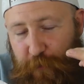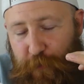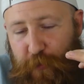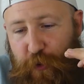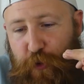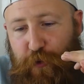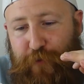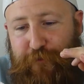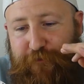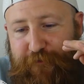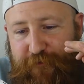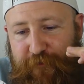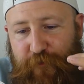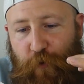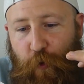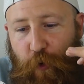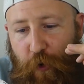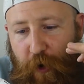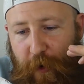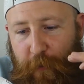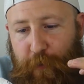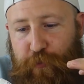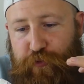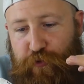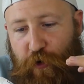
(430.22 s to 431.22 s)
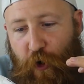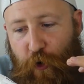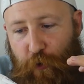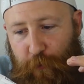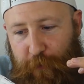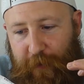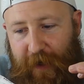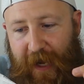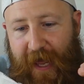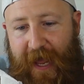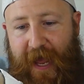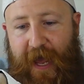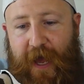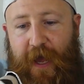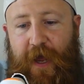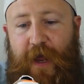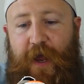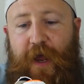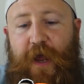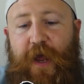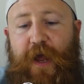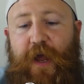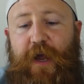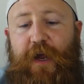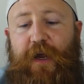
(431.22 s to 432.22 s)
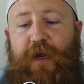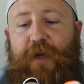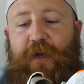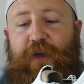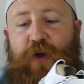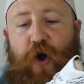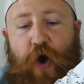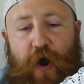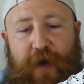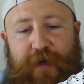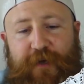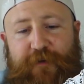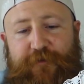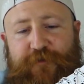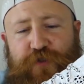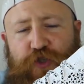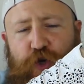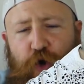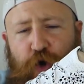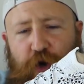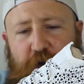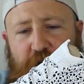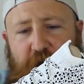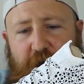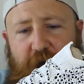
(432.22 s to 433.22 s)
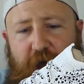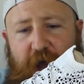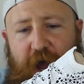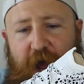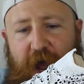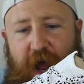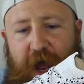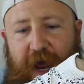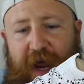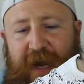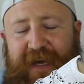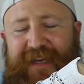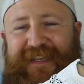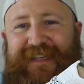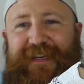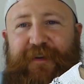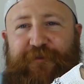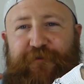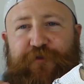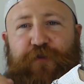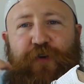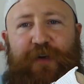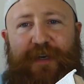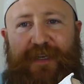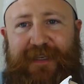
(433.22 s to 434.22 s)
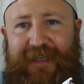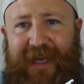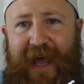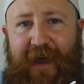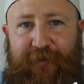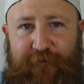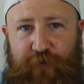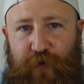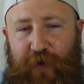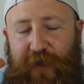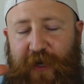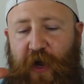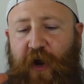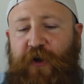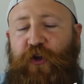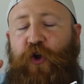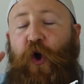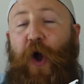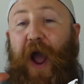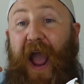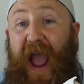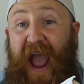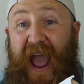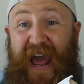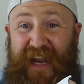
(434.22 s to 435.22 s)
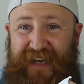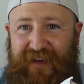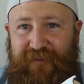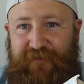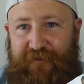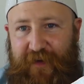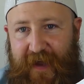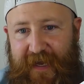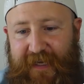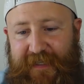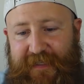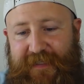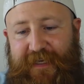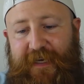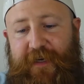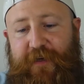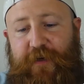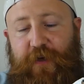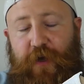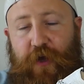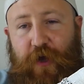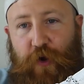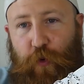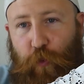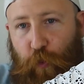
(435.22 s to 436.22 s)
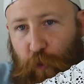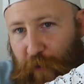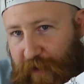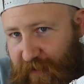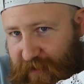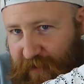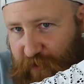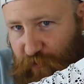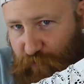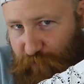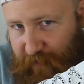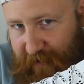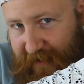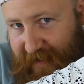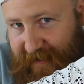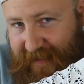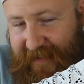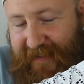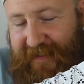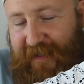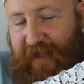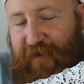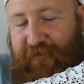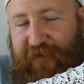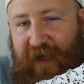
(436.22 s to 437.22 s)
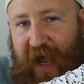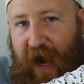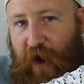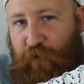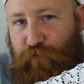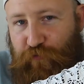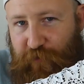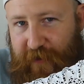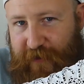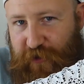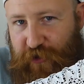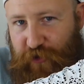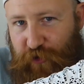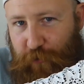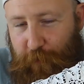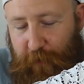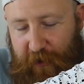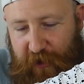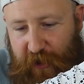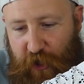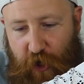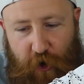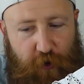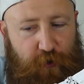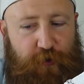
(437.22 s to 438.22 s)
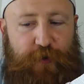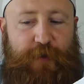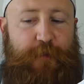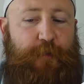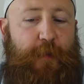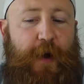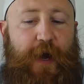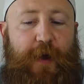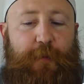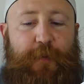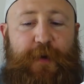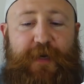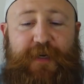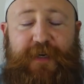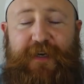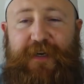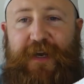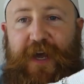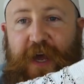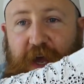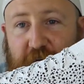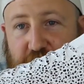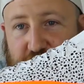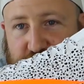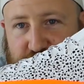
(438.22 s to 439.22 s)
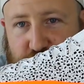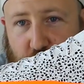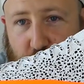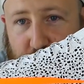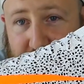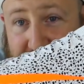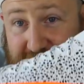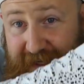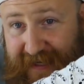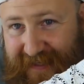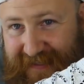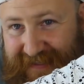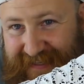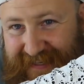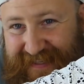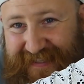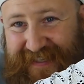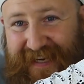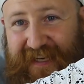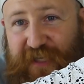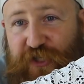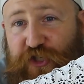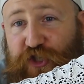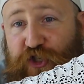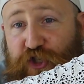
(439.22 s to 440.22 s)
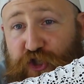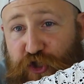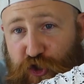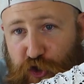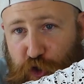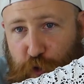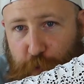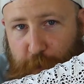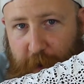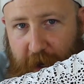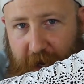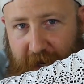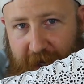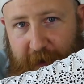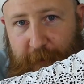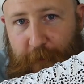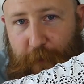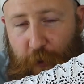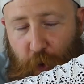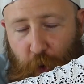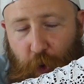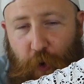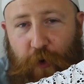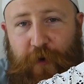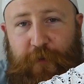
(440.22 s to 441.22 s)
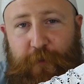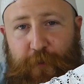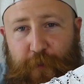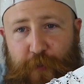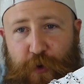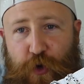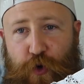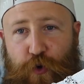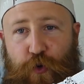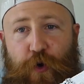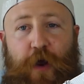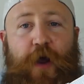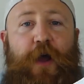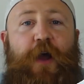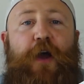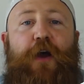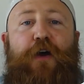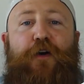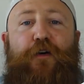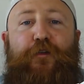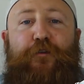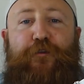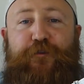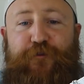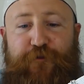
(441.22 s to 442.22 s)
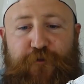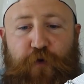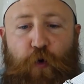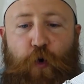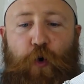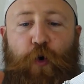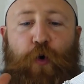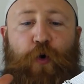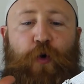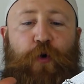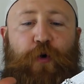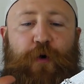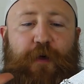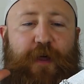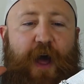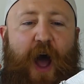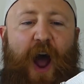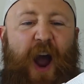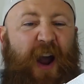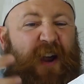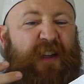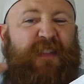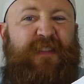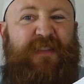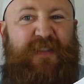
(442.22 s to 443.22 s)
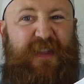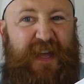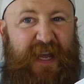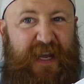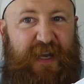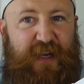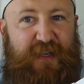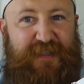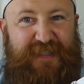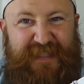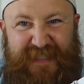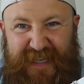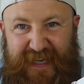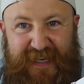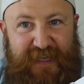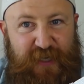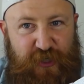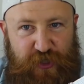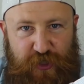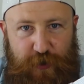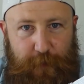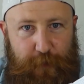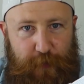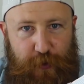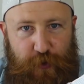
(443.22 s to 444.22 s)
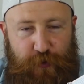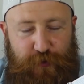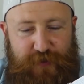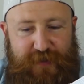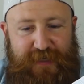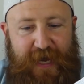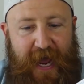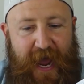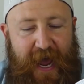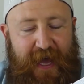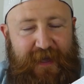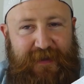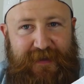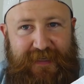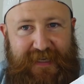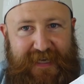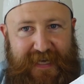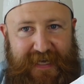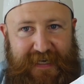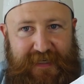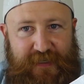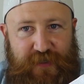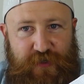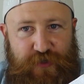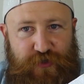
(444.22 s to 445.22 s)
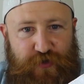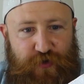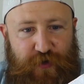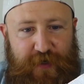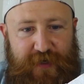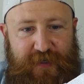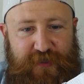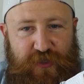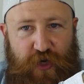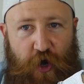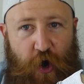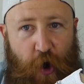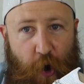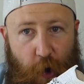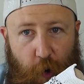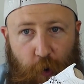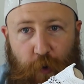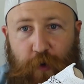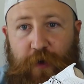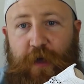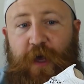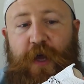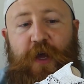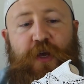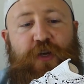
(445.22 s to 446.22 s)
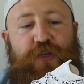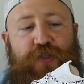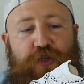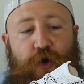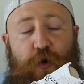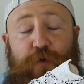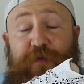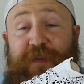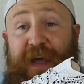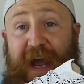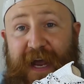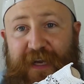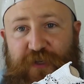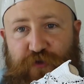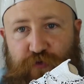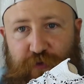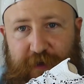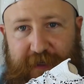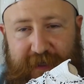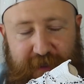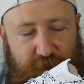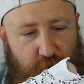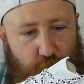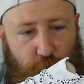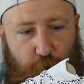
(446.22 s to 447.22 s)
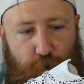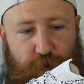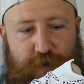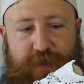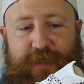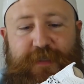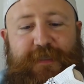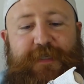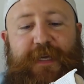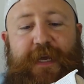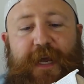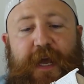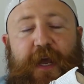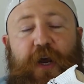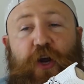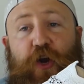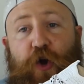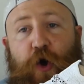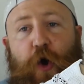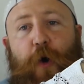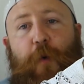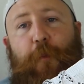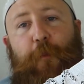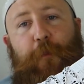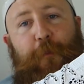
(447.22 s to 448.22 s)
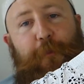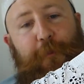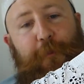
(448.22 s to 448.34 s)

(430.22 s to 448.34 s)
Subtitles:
boot for a pro player kind of took a different level. It kind of got elevated with the release of that original Mercurial, in my opinion. So this is a super important boot for, I think, signature boots and the industry as a whole. So that's really cool to see it come